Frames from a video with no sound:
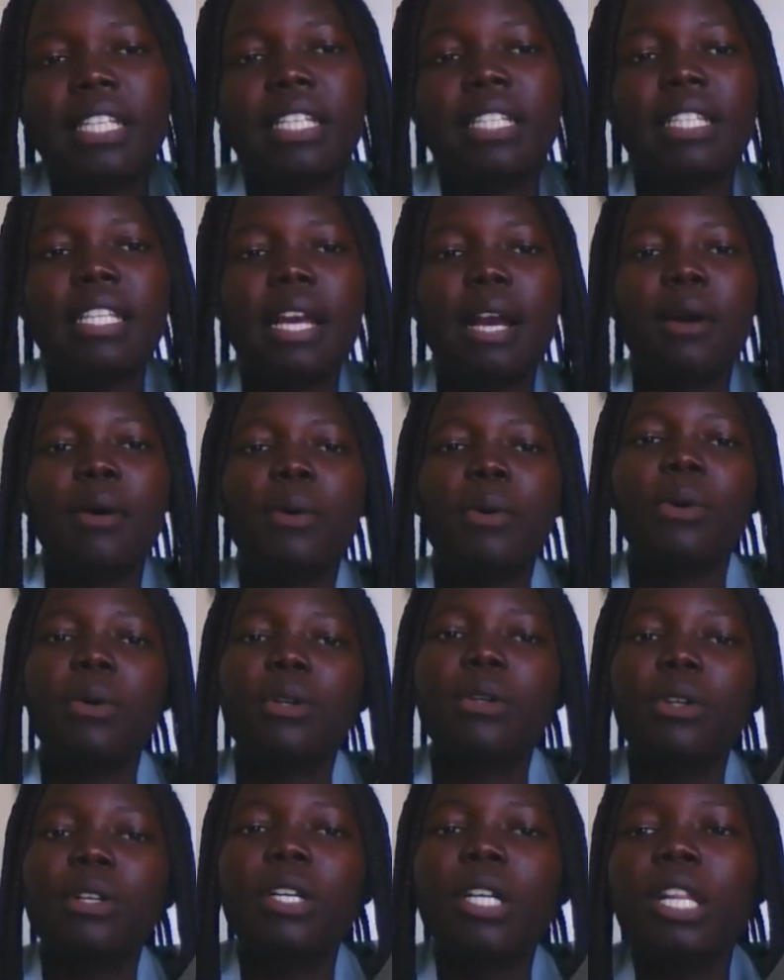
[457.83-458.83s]
Now,
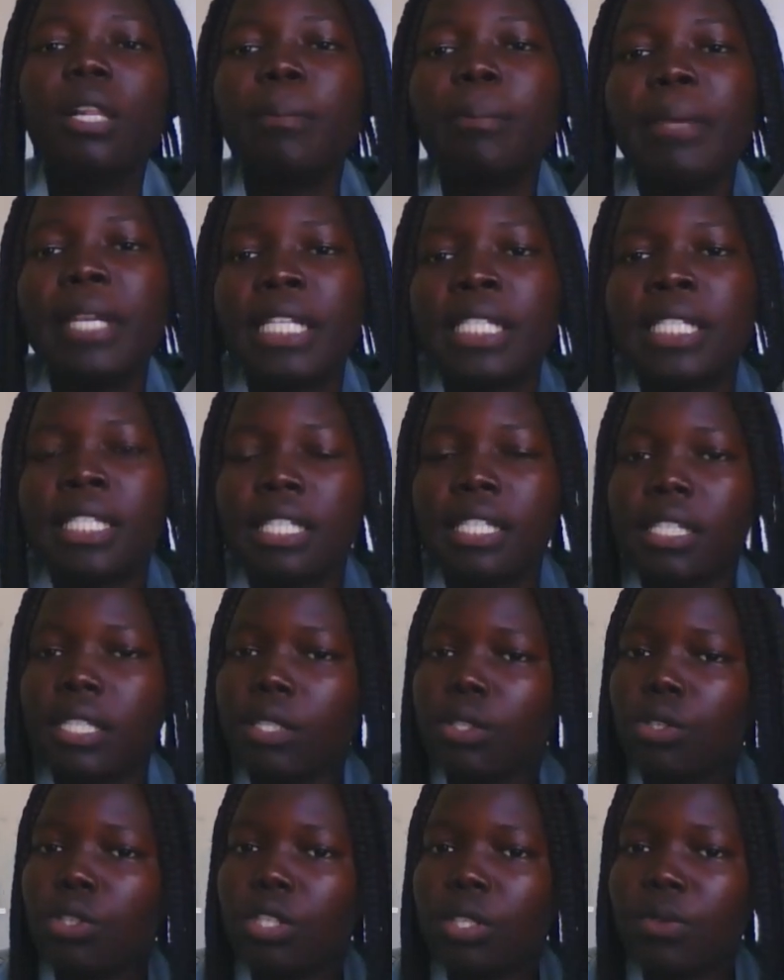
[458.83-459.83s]
Google Meet
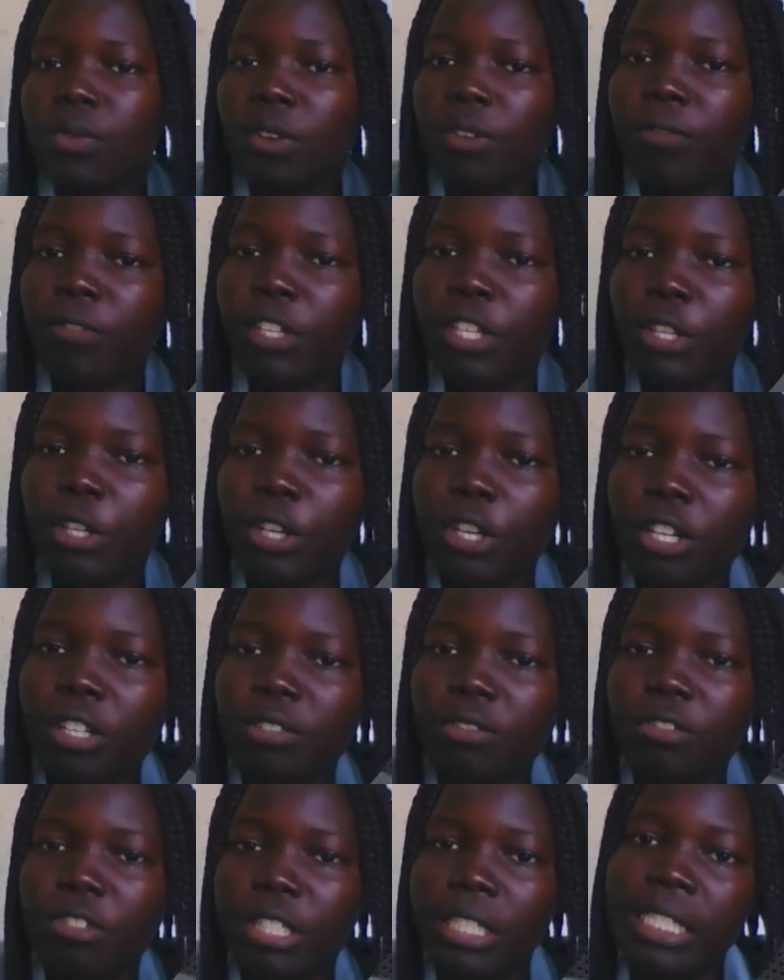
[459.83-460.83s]
is used for video
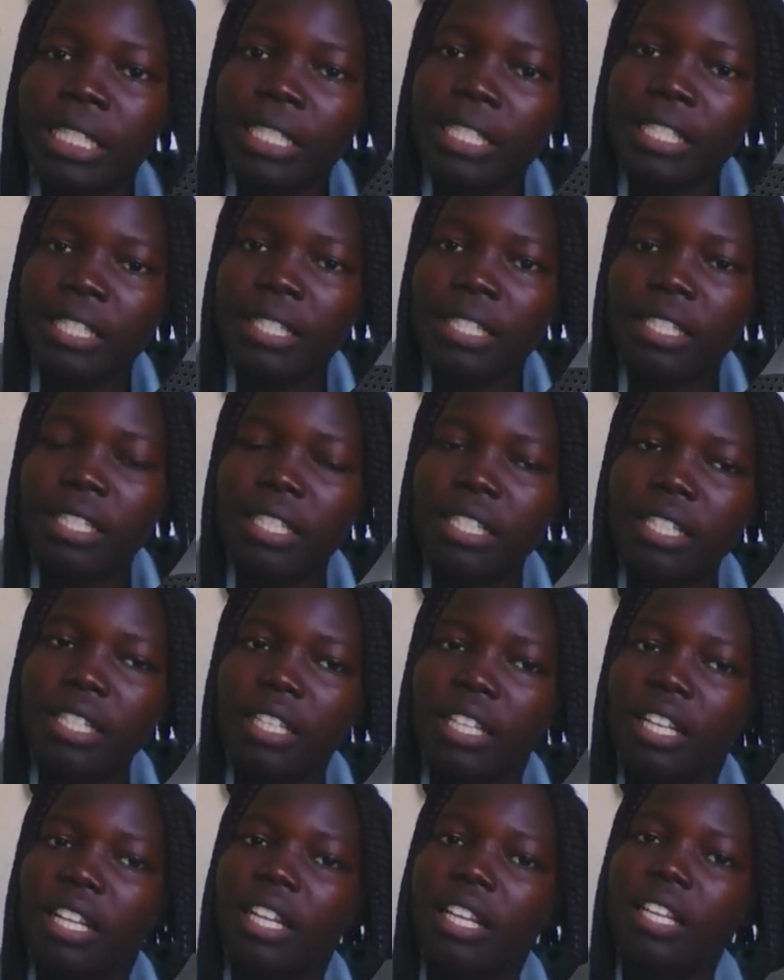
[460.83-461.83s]
conferencing.
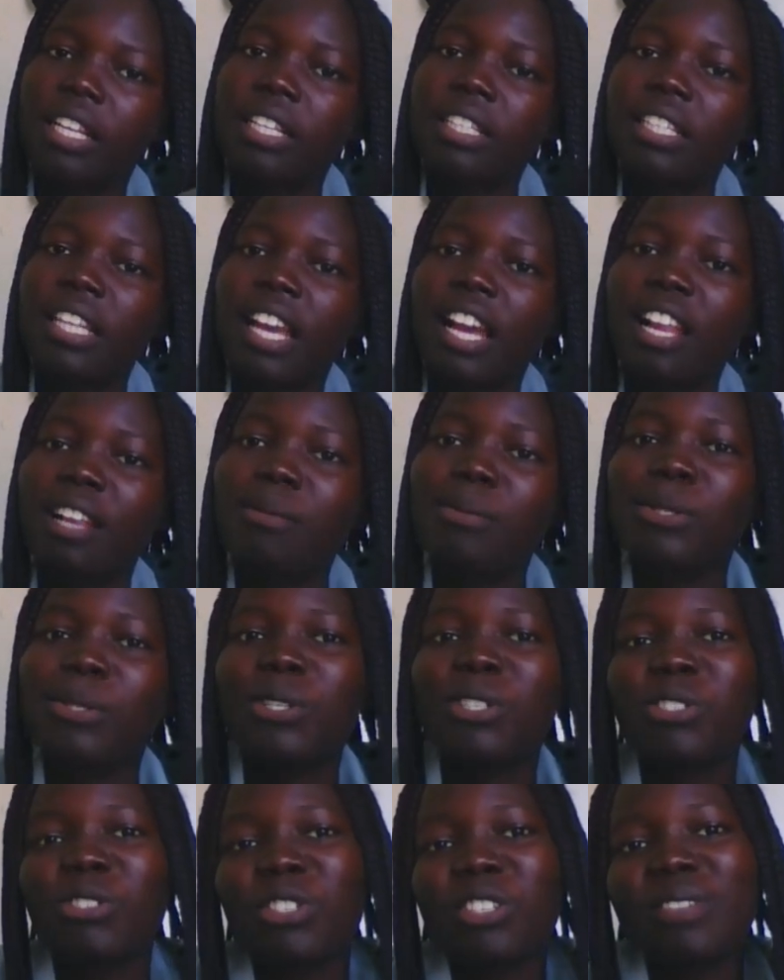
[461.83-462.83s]
It helps you
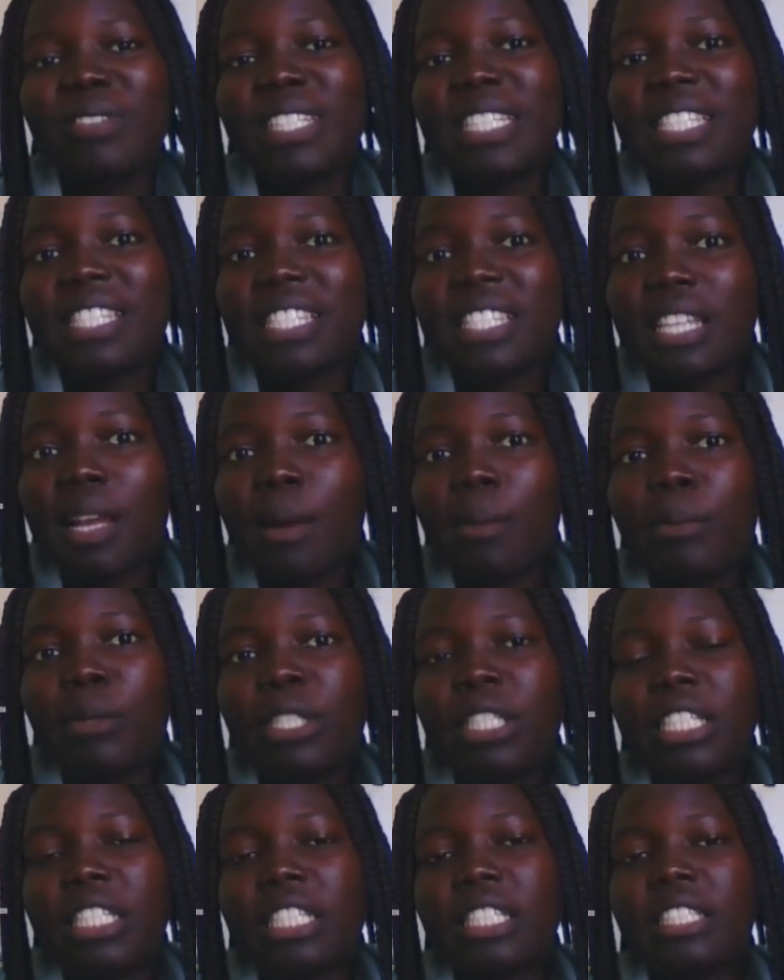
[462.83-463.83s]
to even see
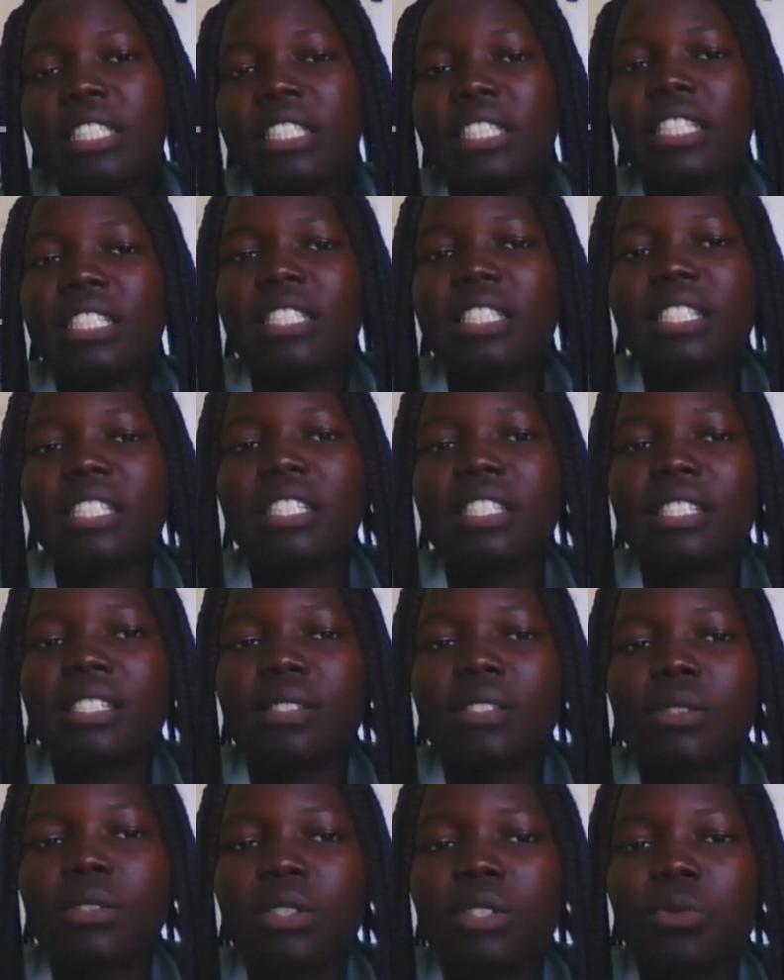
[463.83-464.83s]
somebody. It
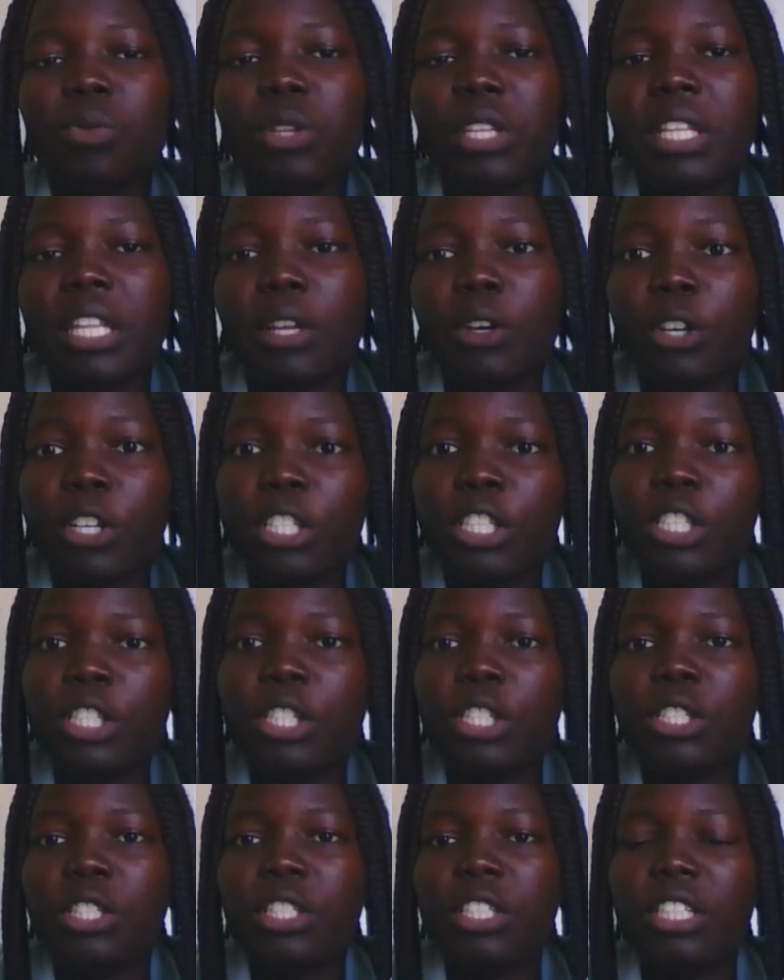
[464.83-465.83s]
is good with the
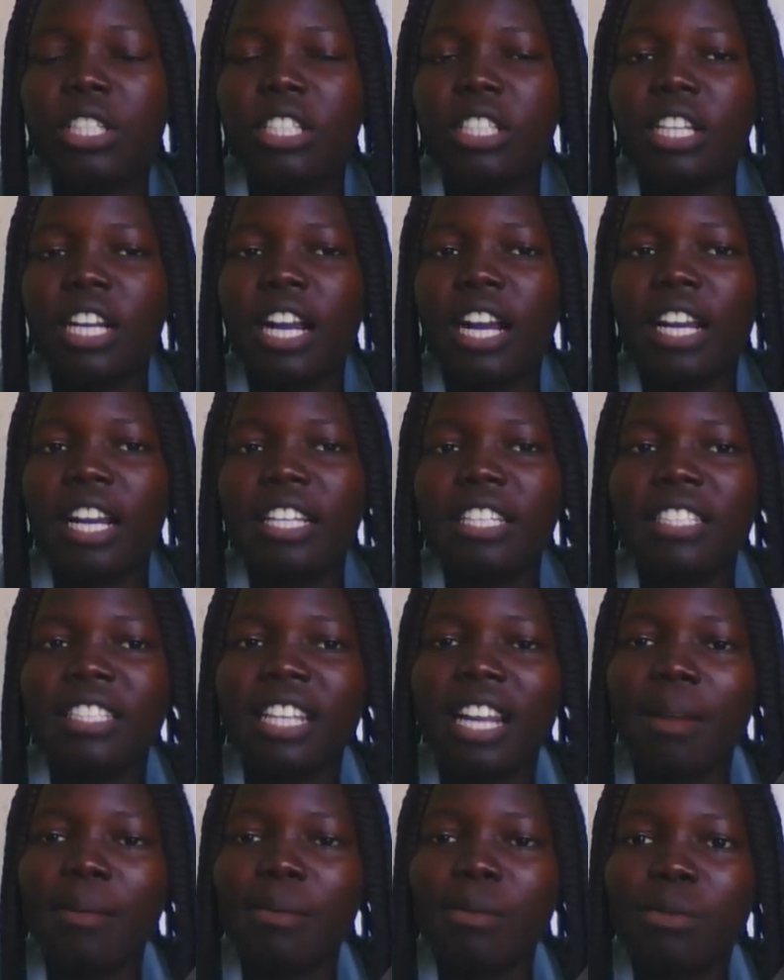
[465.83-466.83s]
audio. It
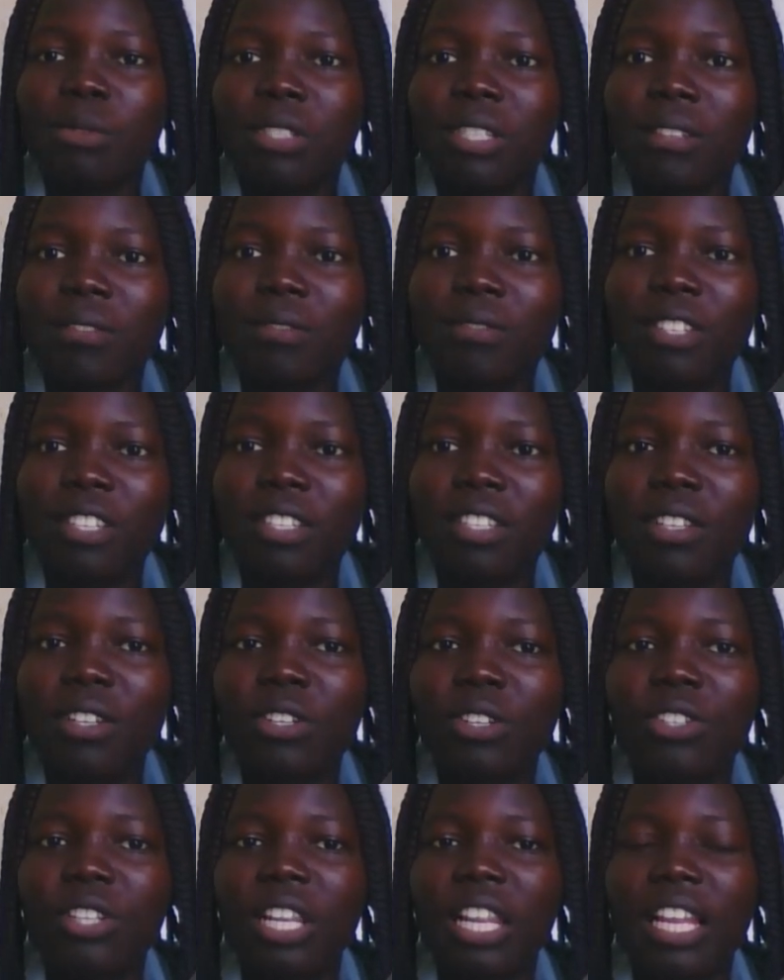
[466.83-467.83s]
comes with the
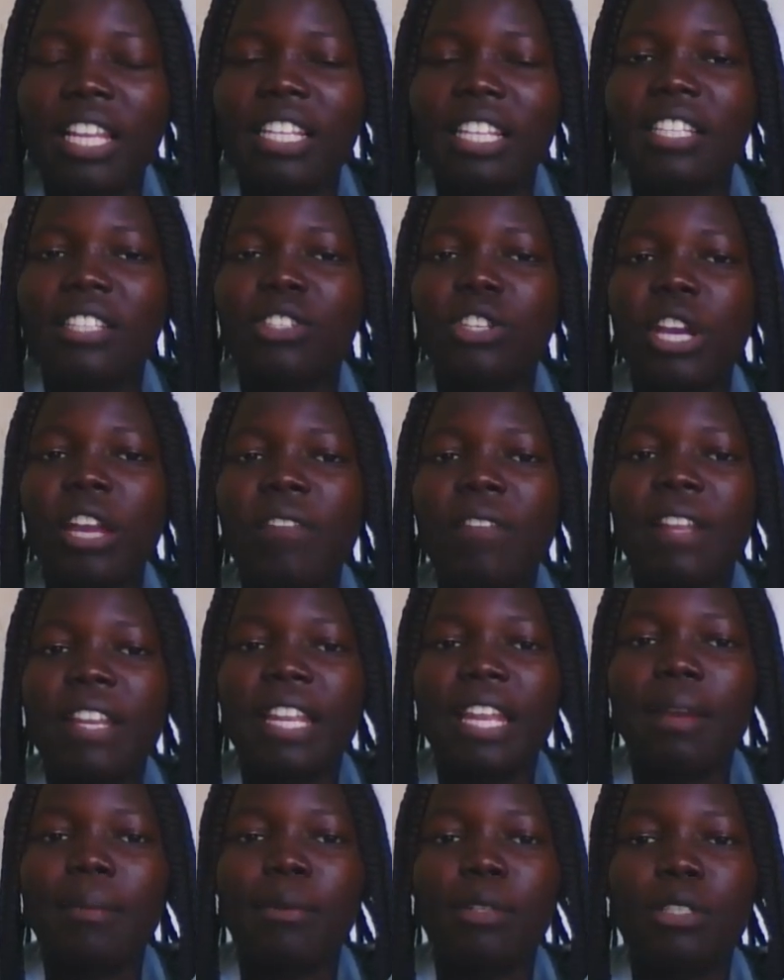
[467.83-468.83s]
video. Like you're even
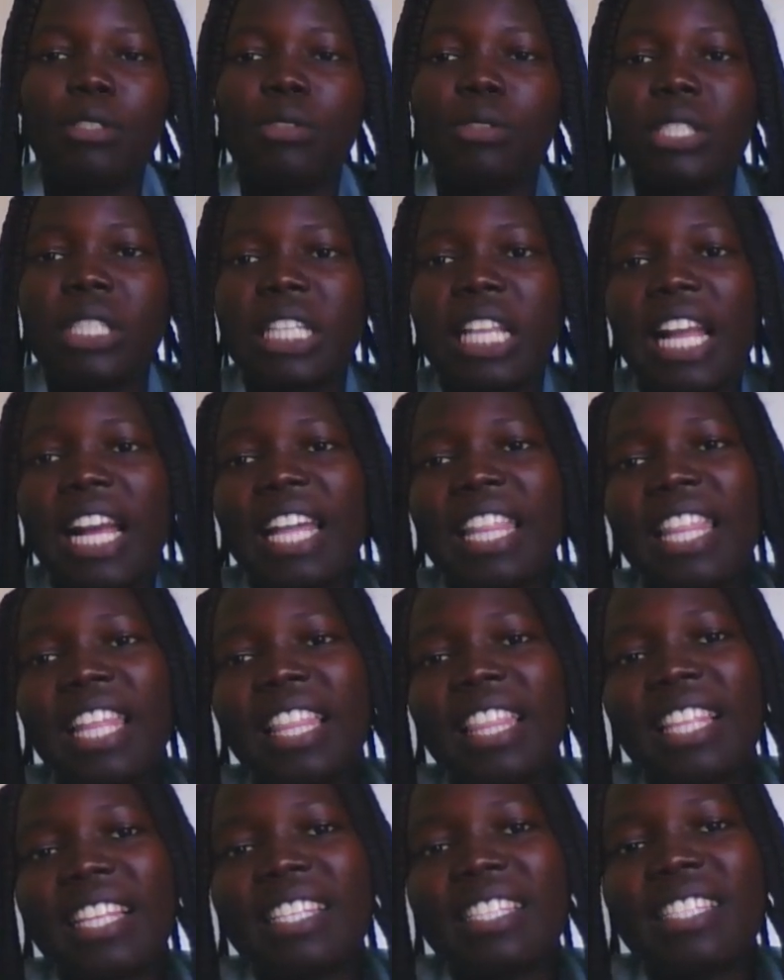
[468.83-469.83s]
able to say other
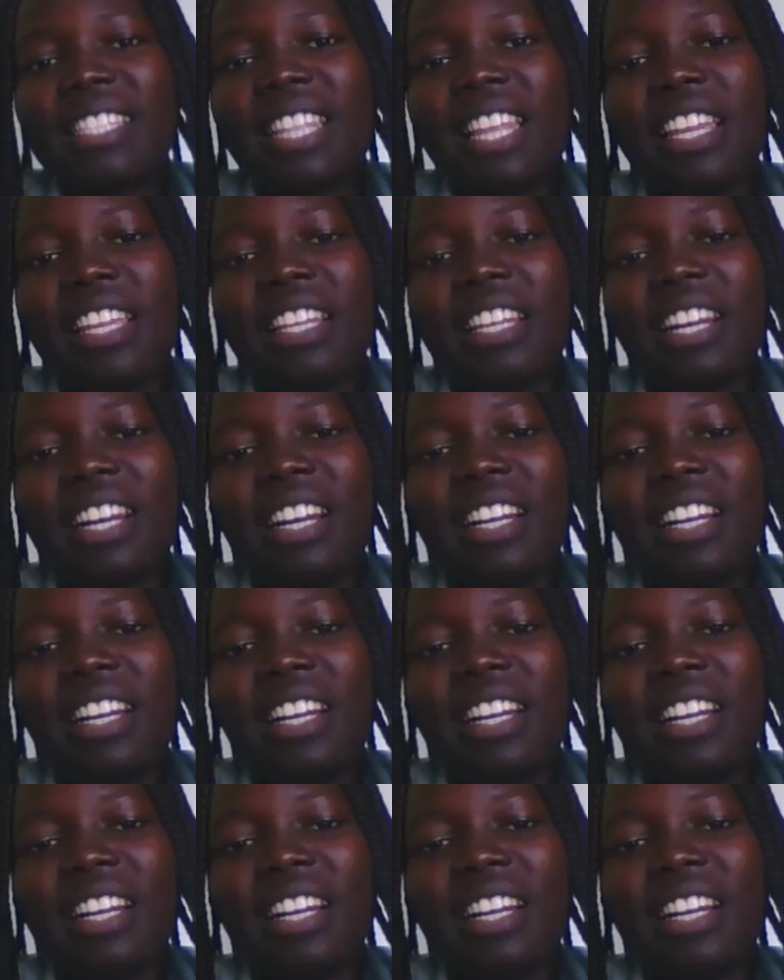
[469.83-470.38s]
things like